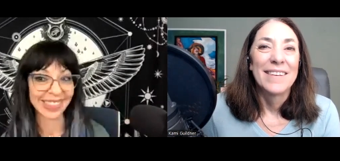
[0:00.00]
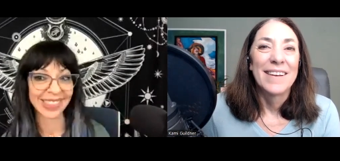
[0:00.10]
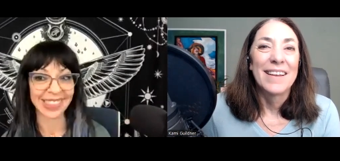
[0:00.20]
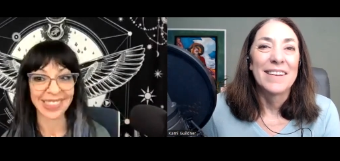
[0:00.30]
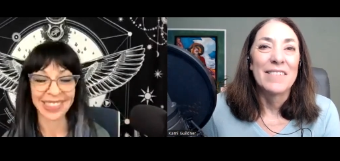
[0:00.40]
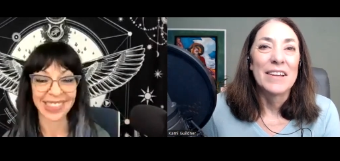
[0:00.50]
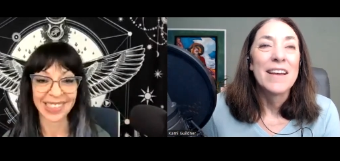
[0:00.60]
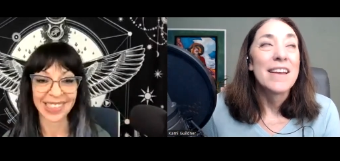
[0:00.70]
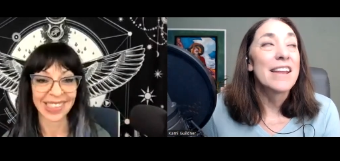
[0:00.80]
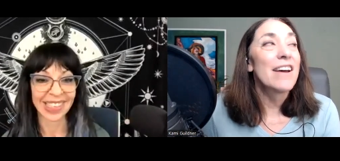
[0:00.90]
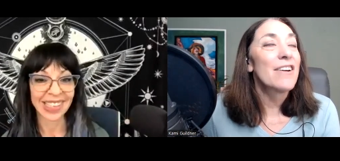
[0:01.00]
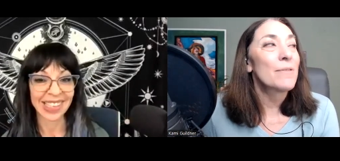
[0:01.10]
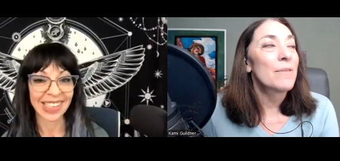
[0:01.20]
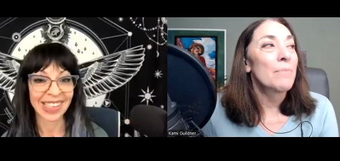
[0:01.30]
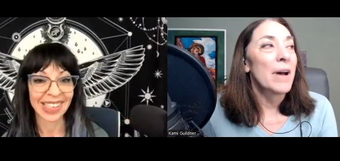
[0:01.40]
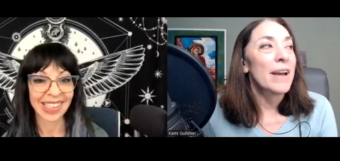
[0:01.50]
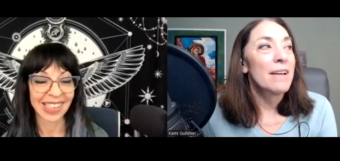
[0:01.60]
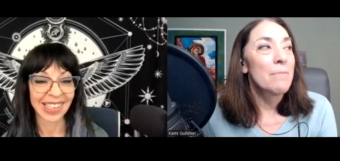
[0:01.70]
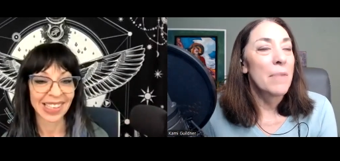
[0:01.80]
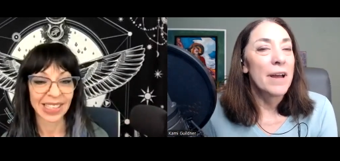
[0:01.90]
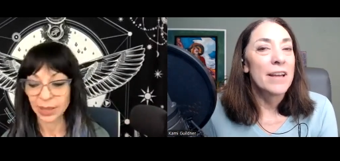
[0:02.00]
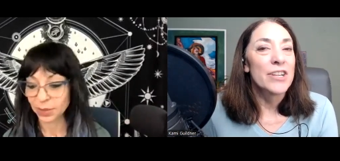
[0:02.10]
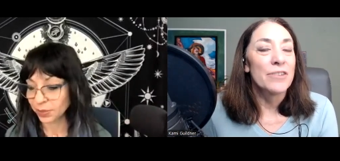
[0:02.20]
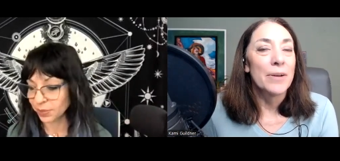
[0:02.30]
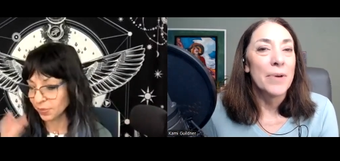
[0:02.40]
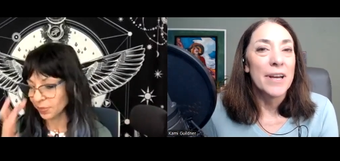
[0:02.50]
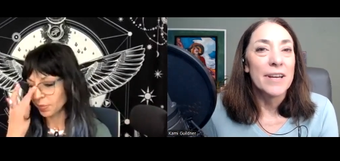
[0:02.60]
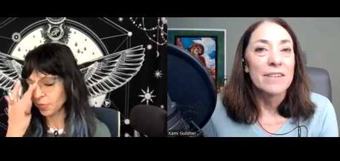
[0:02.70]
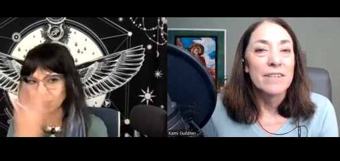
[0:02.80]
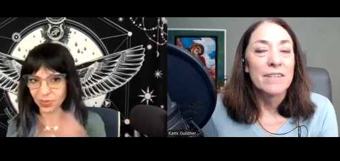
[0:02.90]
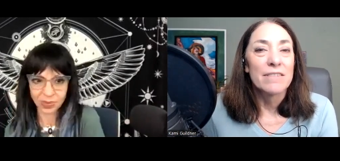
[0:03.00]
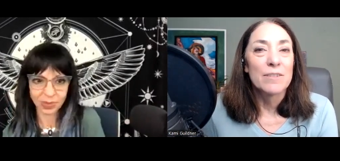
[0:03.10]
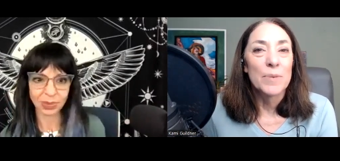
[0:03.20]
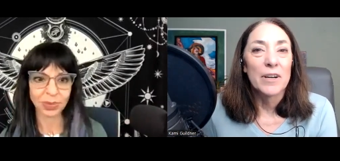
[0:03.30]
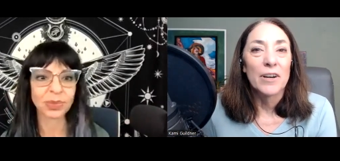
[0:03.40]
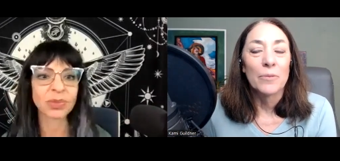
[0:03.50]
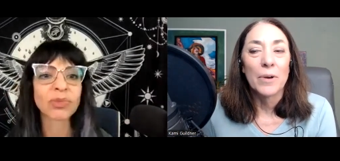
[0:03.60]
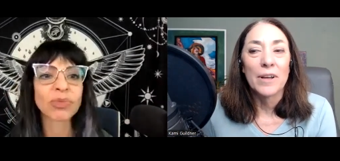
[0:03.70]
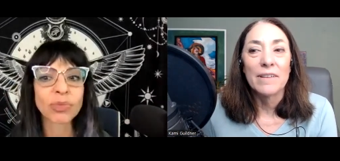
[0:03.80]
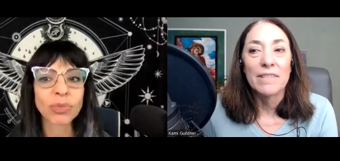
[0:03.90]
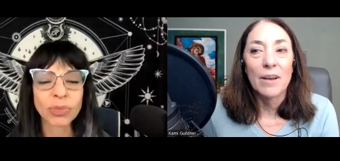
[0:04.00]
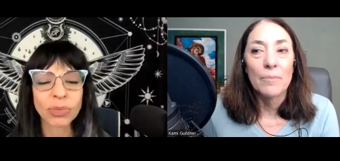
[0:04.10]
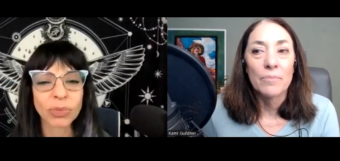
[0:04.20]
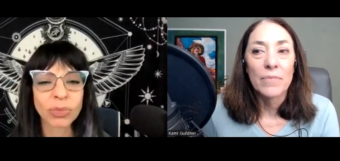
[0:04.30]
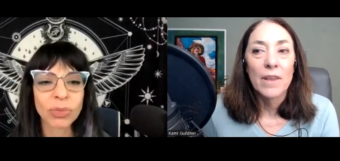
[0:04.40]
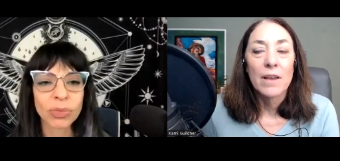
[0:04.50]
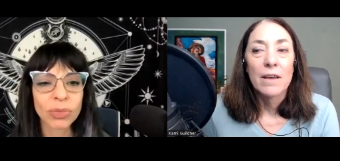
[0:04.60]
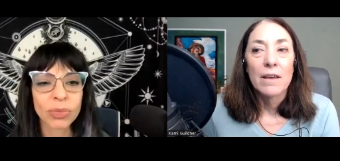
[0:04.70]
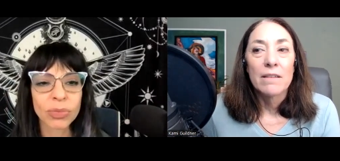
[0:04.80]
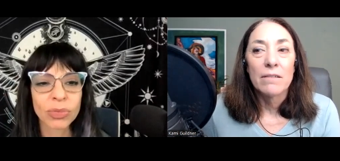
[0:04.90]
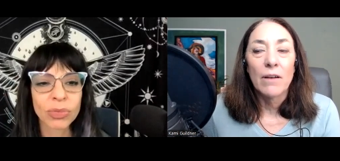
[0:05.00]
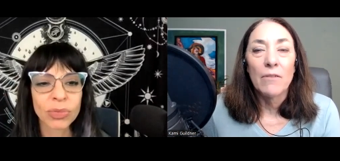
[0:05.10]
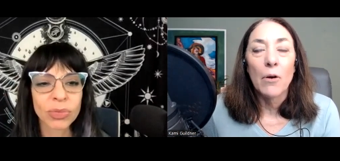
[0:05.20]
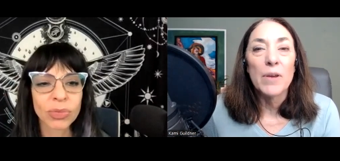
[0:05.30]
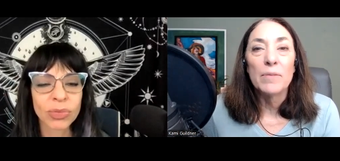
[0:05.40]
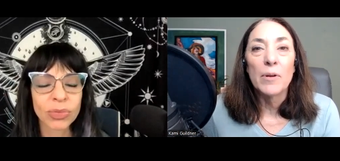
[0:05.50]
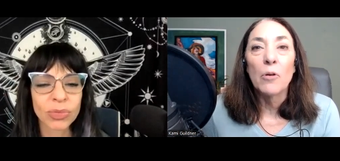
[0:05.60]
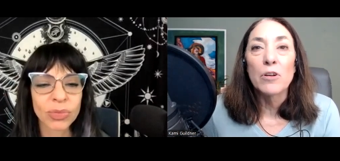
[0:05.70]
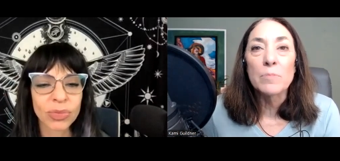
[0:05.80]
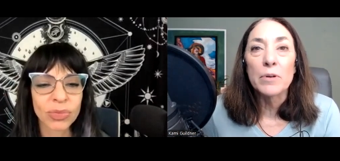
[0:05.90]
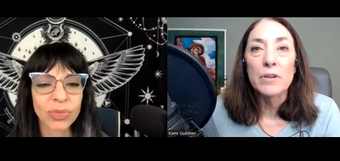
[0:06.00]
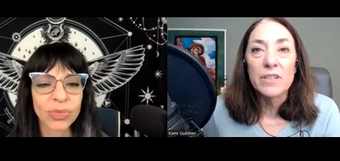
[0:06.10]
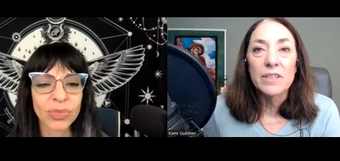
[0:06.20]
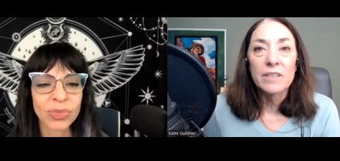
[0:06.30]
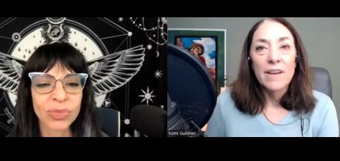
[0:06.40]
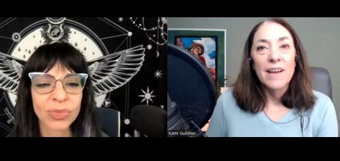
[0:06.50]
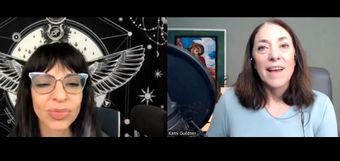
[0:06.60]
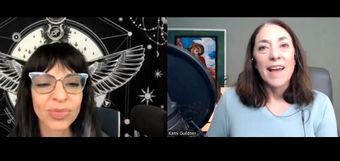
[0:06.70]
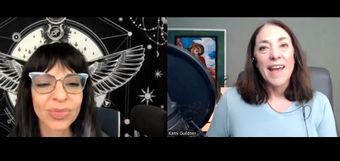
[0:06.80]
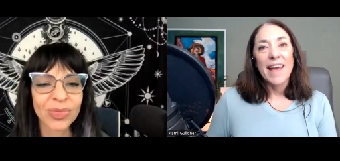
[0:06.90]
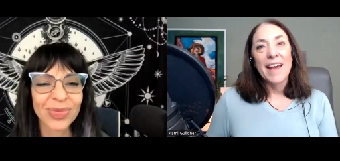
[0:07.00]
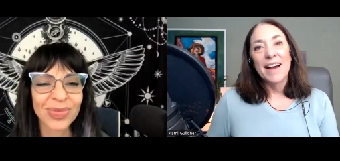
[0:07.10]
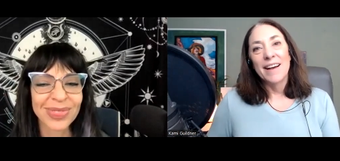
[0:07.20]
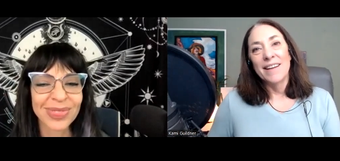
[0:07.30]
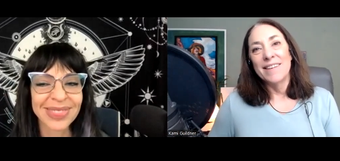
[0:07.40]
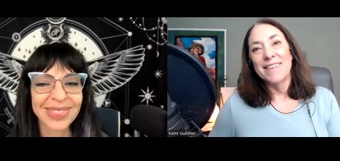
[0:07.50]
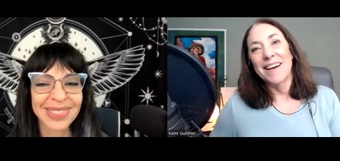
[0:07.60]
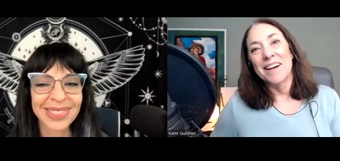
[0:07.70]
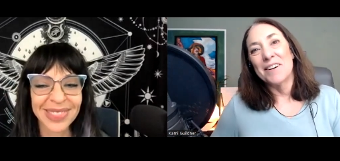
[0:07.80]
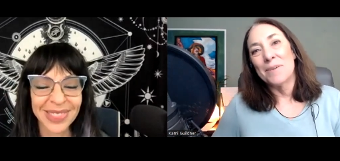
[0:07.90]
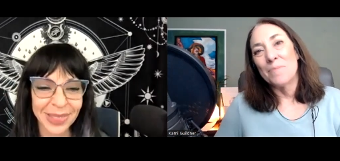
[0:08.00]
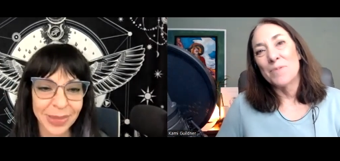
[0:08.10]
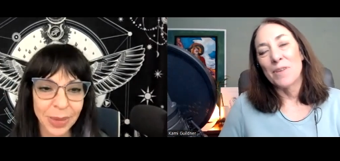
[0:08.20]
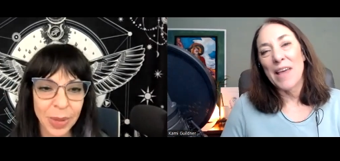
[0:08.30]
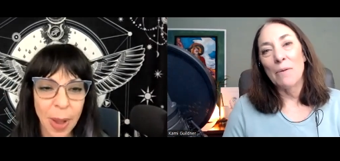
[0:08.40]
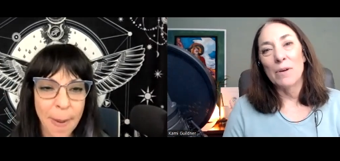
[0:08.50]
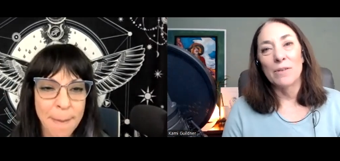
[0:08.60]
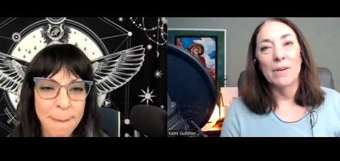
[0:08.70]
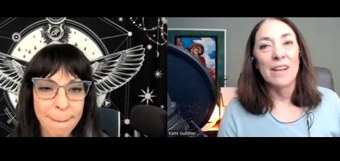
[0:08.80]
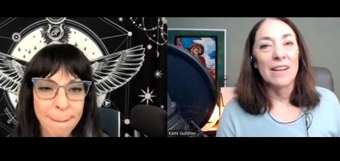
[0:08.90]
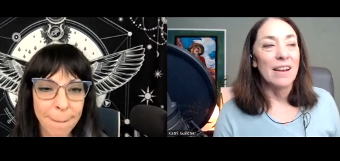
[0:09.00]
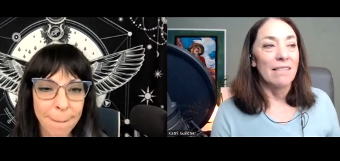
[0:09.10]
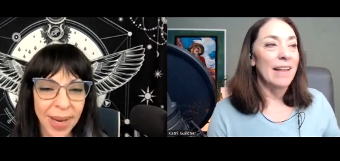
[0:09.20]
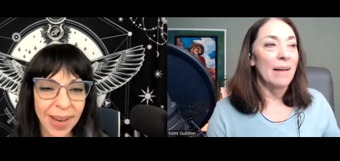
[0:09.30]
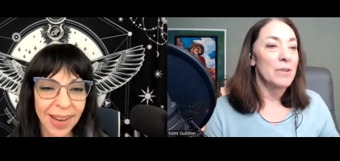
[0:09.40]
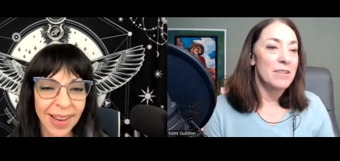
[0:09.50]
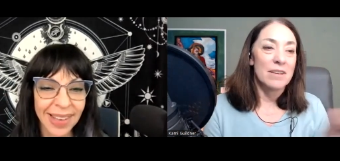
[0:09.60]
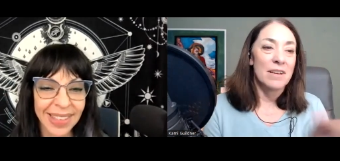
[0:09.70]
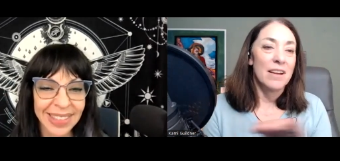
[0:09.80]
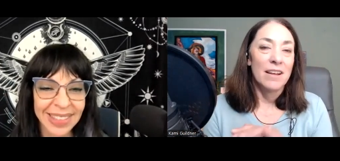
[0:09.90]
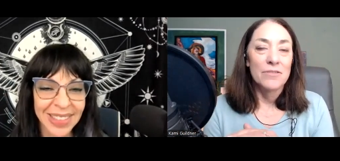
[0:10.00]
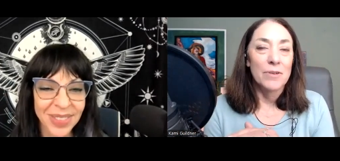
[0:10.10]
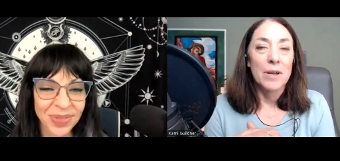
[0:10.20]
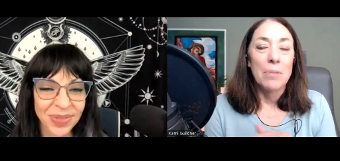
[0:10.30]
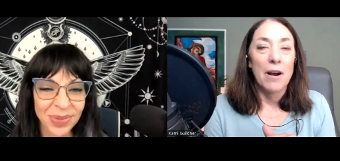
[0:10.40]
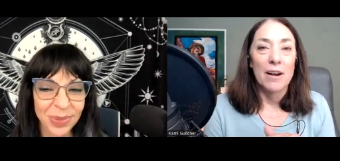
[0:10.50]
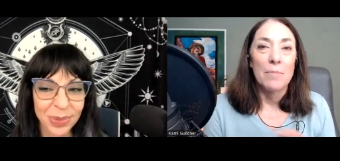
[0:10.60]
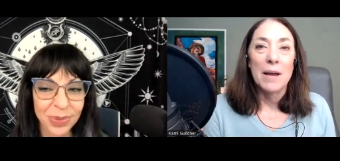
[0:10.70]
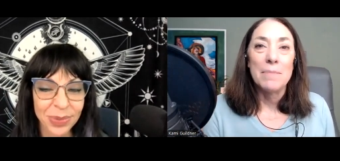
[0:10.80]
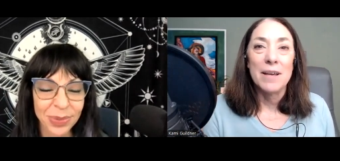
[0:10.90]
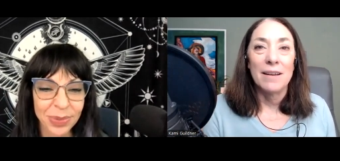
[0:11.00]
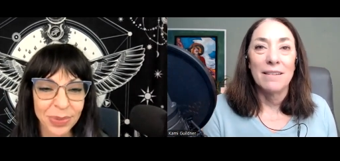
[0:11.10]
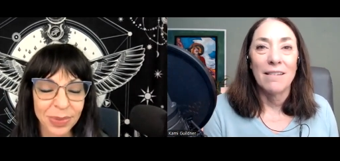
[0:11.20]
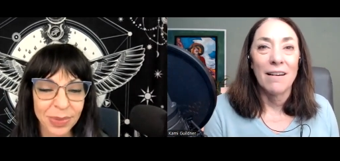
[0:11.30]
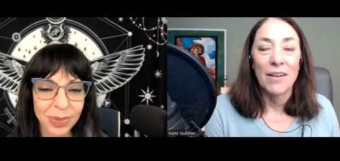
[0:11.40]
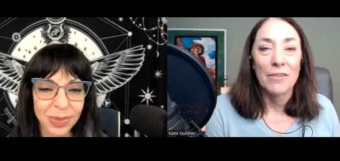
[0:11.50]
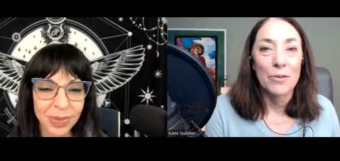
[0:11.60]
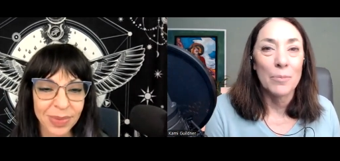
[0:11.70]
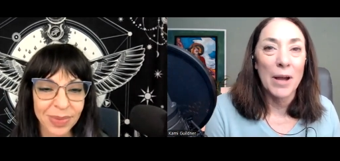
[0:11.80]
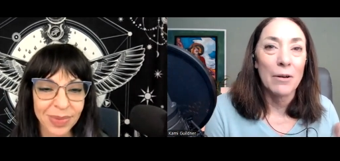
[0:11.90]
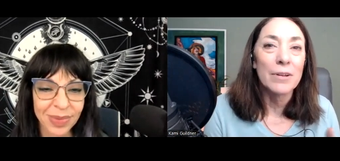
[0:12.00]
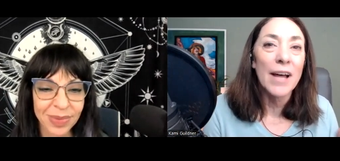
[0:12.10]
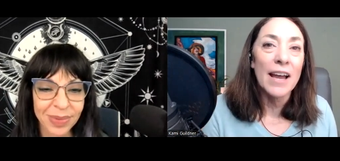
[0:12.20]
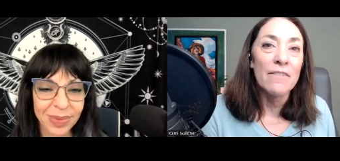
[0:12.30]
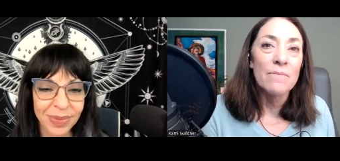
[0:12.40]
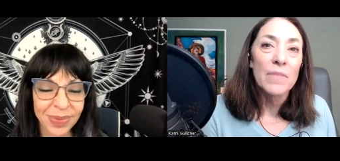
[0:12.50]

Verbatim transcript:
Speaker 1: I love it. You know, my entryway into spirit was, so I've always been a horse person. And, so that was, you know, that was just an intricate part of my being through my whole life.